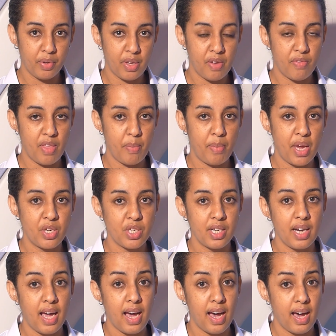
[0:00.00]
if the
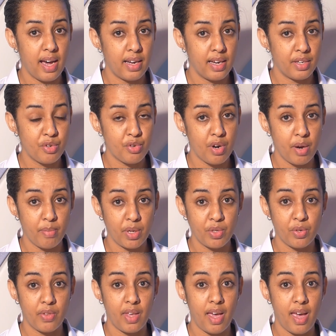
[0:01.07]
patient had a trauma
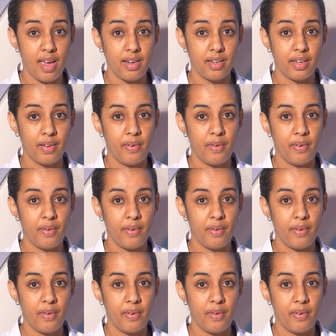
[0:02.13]
to the head,